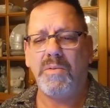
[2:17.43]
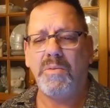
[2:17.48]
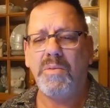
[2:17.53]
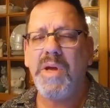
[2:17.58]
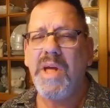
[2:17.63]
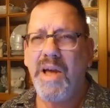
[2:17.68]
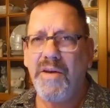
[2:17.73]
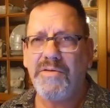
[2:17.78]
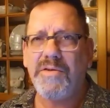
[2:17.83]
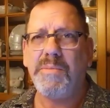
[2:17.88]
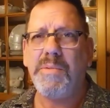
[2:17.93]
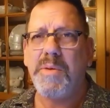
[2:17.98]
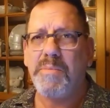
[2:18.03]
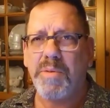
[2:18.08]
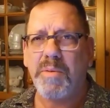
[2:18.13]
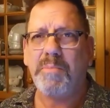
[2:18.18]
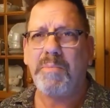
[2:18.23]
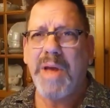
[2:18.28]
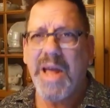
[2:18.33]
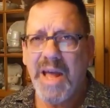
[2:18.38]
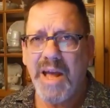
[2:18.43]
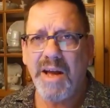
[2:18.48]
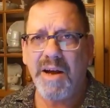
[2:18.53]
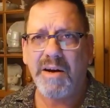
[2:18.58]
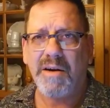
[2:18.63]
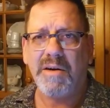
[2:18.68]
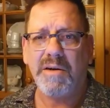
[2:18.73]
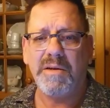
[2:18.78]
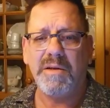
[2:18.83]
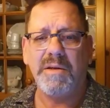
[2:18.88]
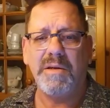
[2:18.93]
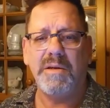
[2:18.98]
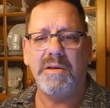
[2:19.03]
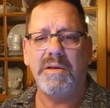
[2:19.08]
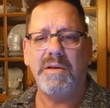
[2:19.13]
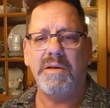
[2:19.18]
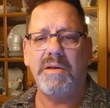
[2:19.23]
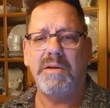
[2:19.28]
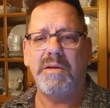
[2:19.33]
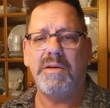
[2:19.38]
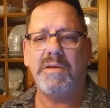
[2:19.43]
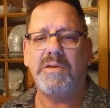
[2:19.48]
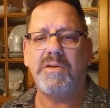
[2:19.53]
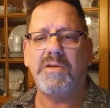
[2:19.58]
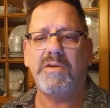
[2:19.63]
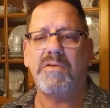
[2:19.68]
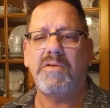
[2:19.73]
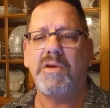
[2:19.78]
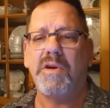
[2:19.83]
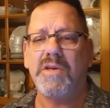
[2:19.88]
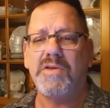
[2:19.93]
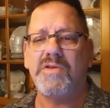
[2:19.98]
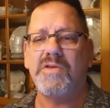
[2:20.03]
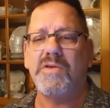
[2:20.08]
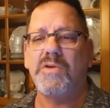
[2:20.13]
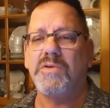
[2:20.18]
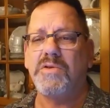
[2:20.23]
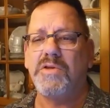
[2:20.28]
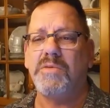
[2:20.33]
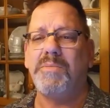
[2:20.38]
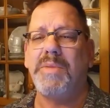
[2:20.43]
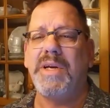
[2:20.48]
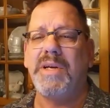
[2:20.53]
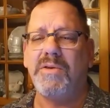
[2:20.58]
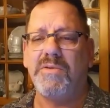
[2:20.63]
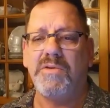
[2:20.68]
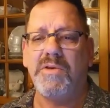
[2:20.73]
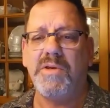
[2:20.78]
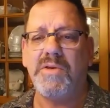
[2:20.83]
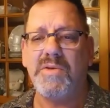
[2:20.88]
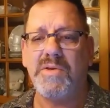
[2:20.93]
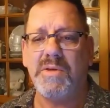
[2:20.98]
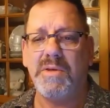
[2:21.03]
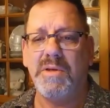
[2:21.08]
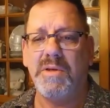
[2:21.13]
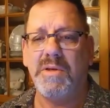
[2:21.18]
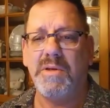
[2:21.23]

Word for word: we have to be prepared to cross social boundaries